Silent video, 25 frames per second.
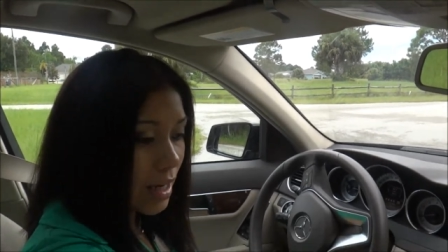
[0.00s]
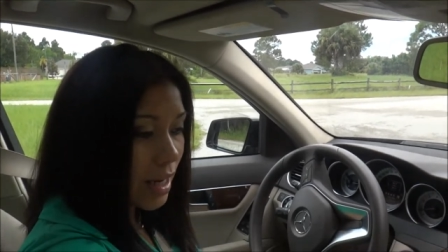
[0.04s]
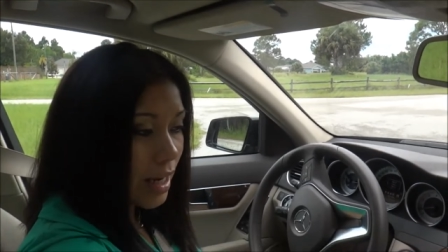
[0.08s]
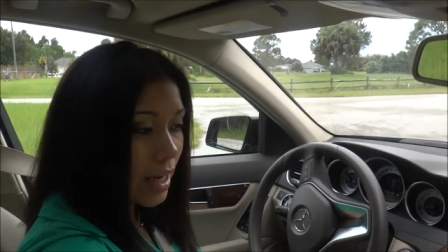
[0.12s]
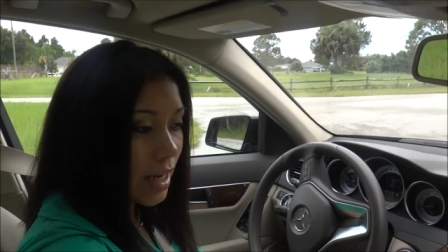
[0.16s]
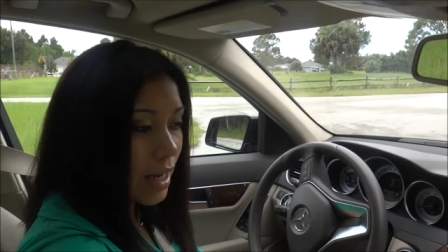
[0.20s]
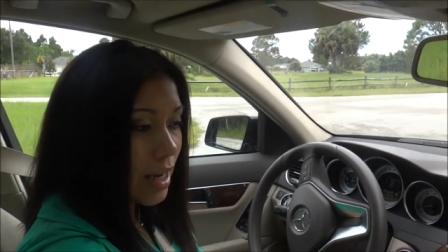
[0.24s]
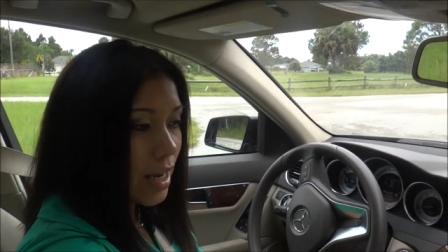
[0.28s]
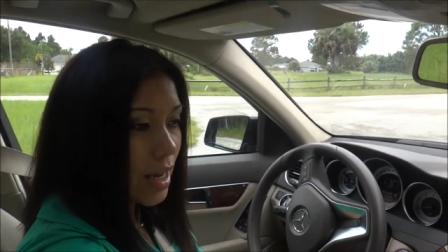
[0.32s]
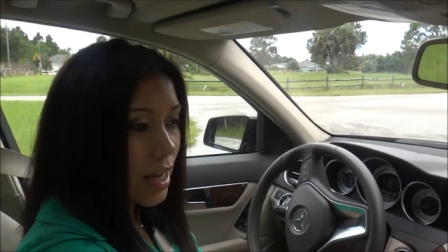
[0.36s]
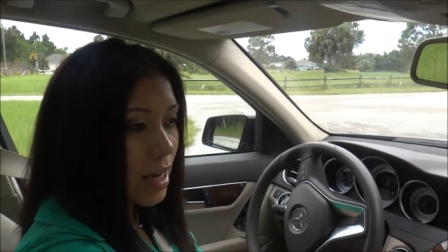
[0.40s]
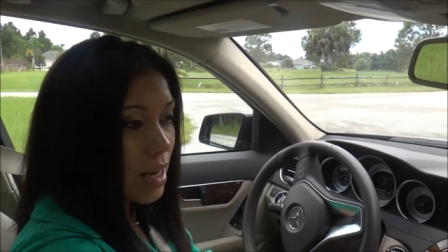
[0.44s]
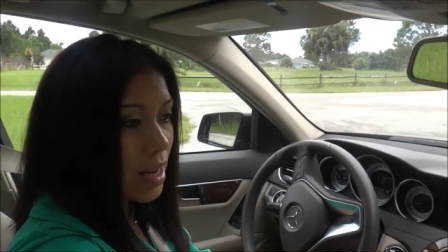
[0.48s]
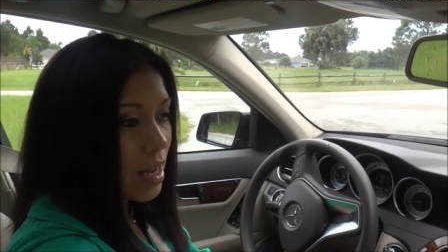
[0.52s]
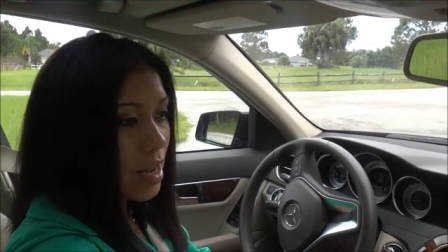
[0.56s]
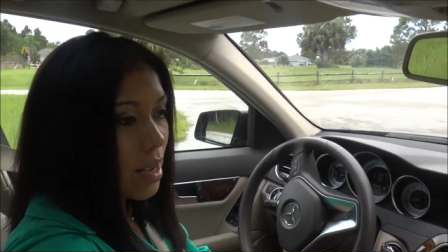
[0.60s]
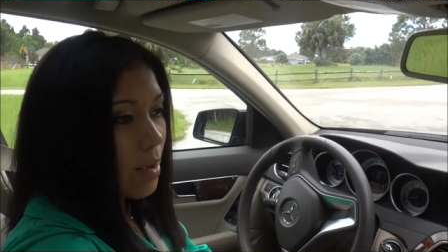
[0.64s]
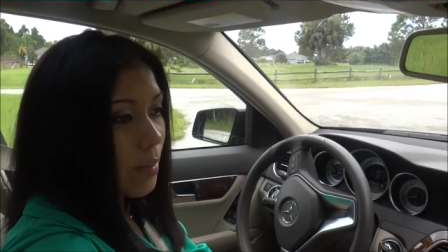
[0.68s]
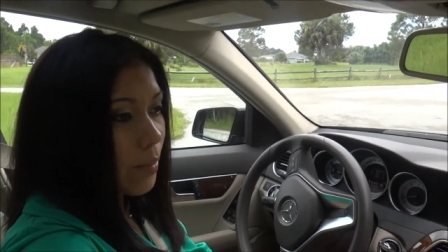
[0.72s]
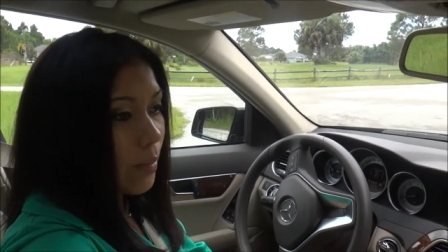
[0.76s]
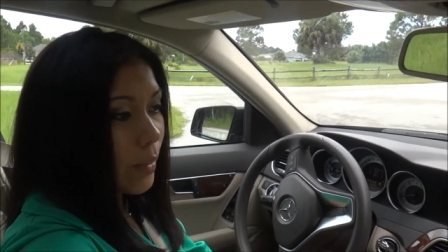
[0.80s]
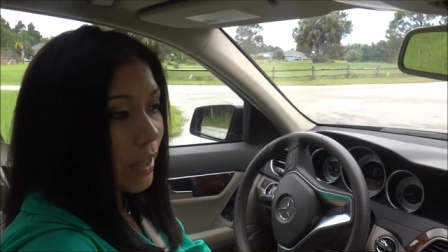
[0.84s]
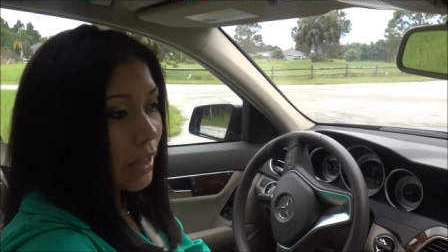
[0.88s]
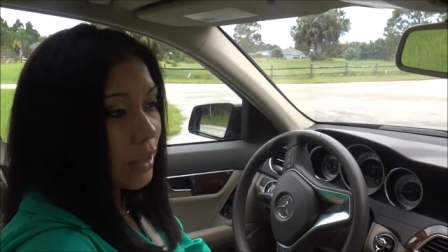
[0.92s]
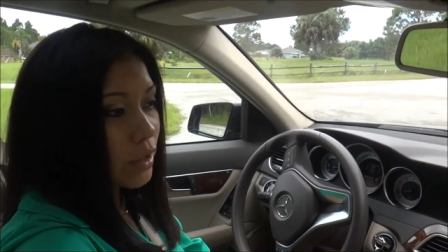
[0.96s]
and
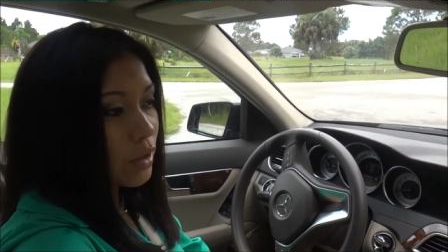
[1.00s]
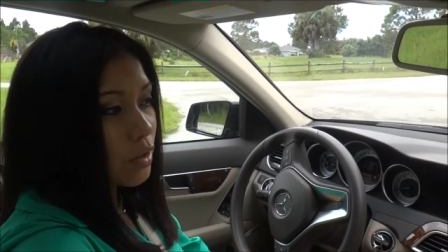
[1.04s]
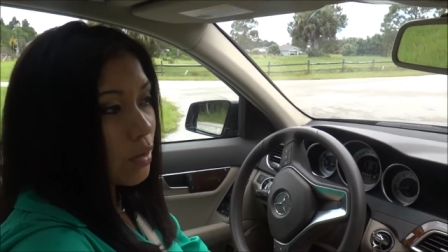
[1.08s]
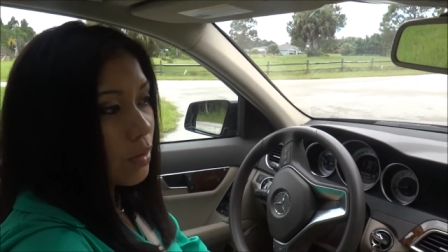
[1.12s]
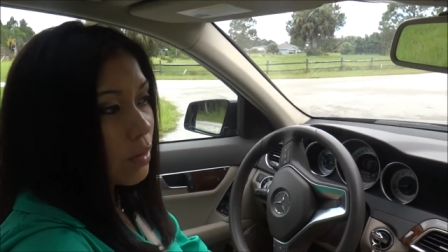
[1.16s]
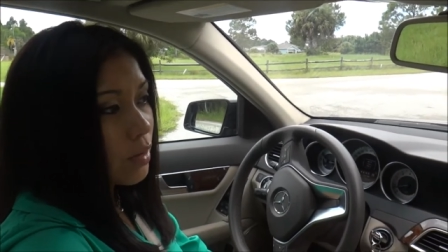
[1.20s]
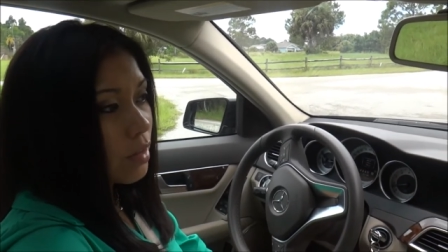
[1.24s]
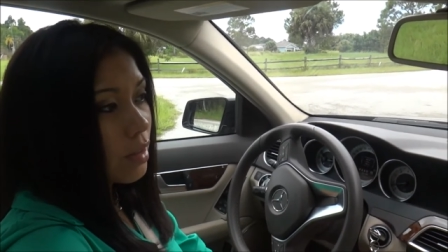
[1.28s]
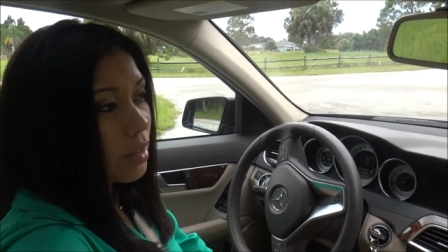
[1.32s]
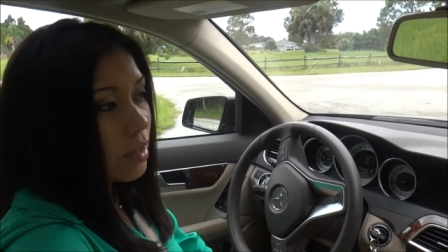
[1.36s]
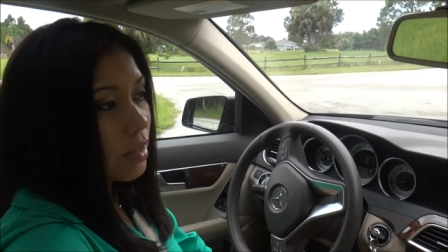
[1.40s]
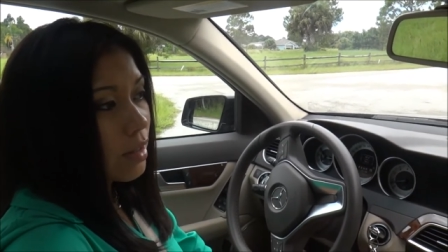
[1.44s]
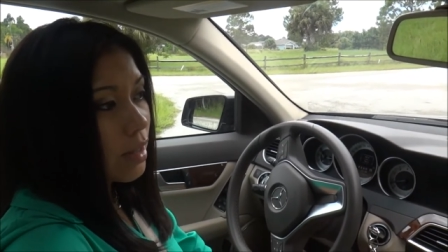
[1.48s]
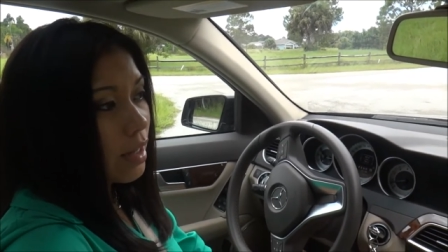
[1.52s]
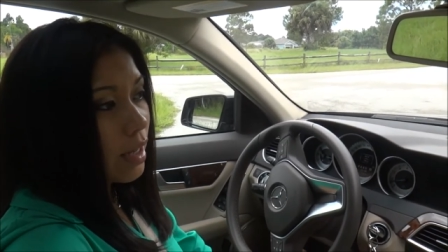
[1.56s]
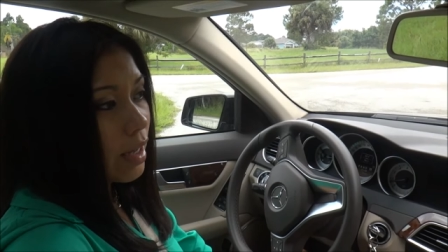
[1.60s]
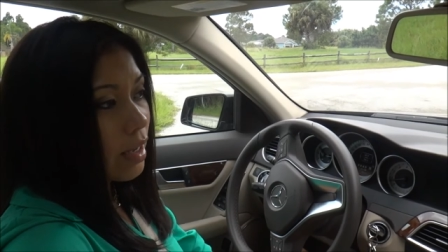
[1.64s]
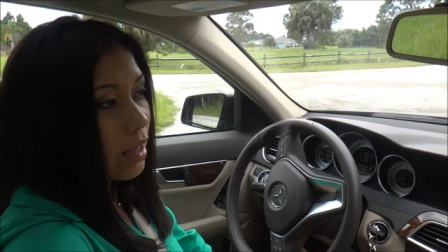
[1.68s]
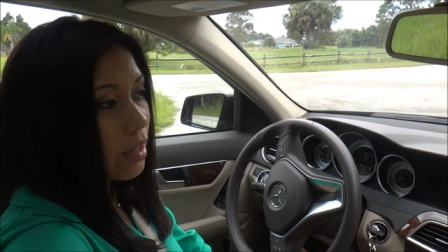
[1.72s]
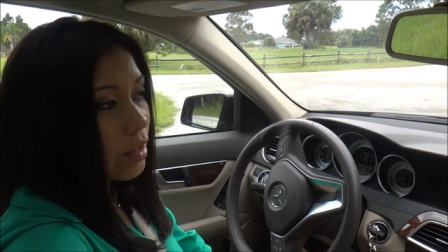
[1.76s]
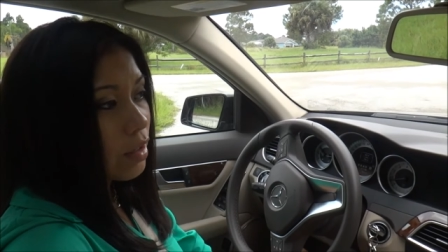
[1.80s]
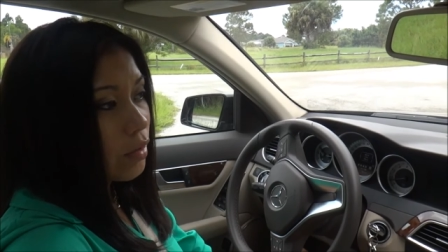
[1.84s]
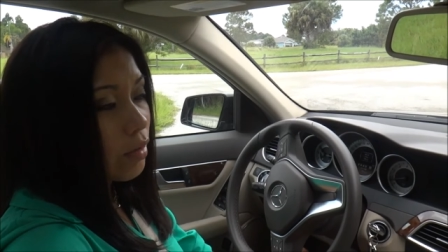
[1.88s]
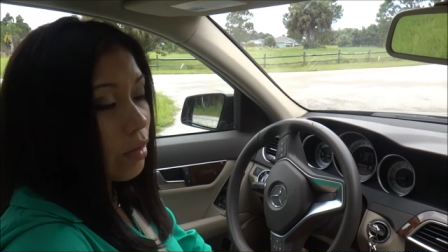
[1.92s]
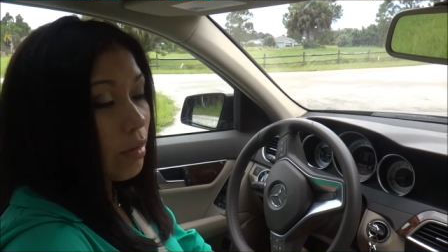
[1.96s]
make sure
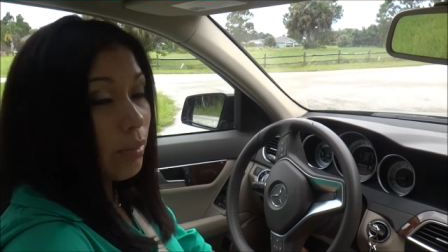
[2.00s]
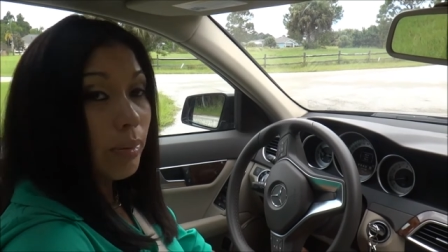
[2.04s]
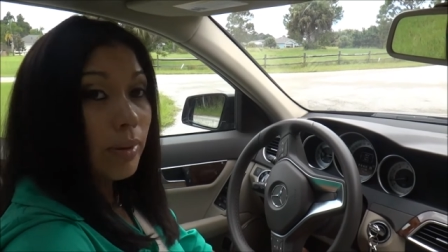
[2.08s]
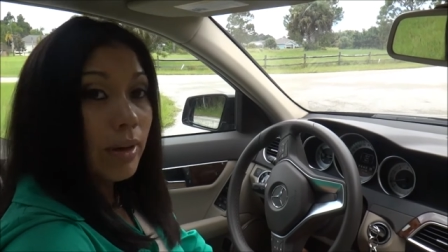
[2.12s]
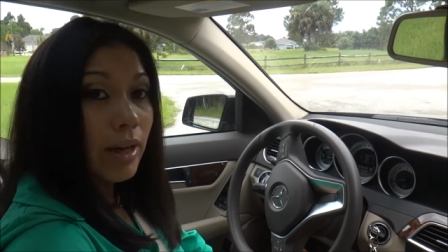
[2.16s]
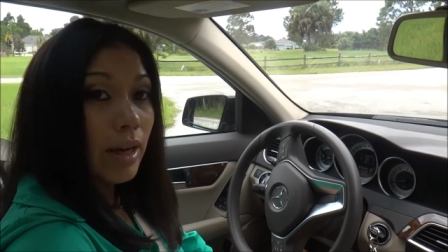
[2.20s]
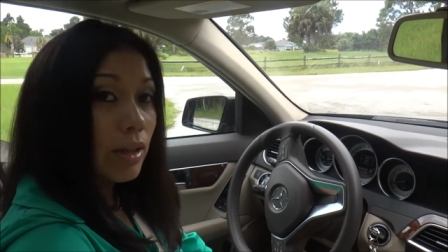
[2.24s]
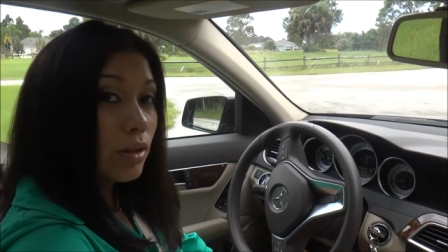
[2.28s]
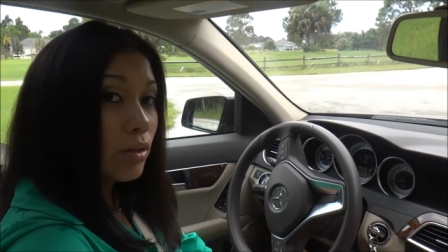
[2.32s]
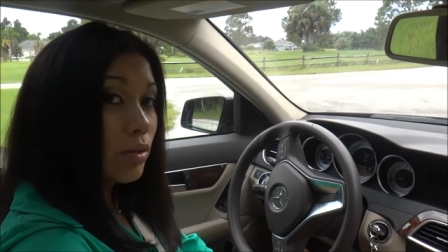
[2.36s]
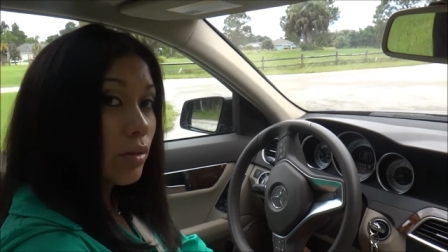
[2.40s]
that you reply